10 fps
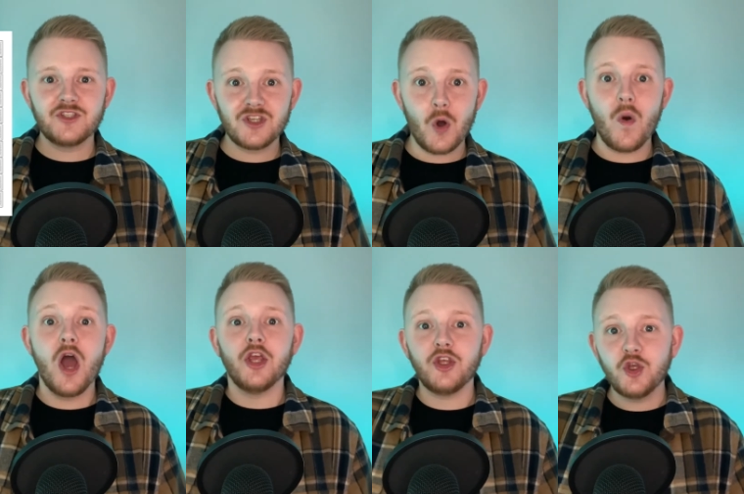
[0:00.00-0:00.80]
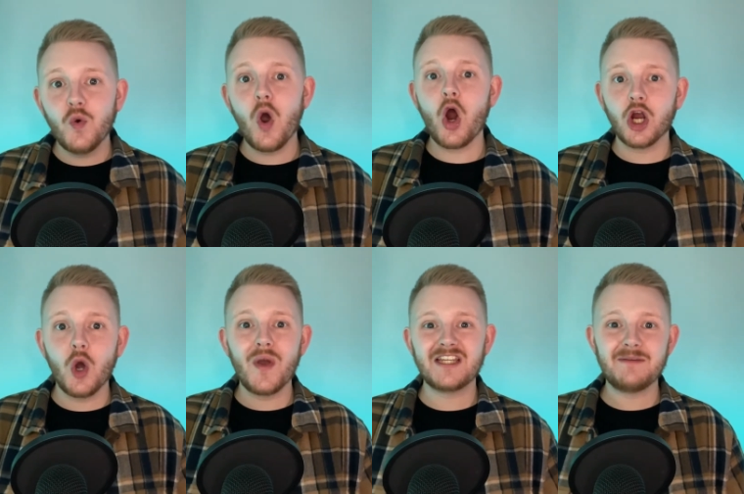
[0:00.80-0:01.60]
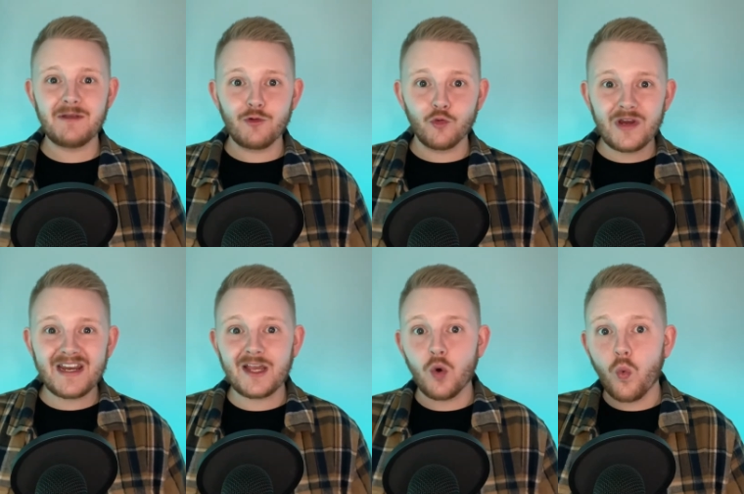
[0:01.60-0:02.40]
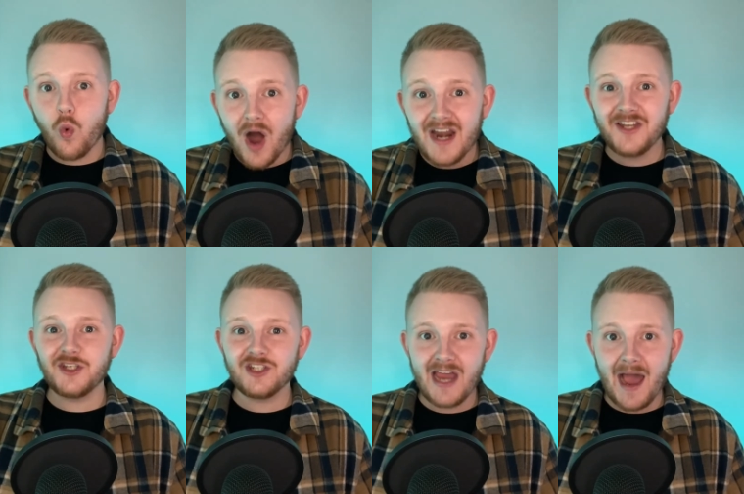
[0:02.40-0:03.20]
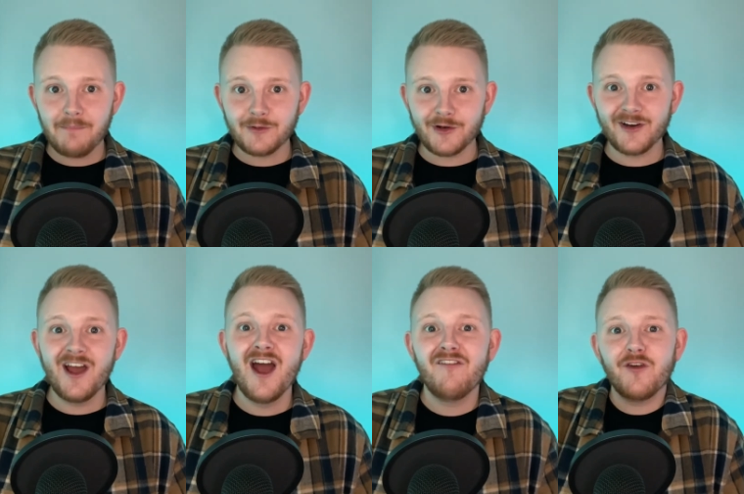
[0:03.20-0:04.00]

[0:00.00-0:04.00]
So you are going to be reading one chapter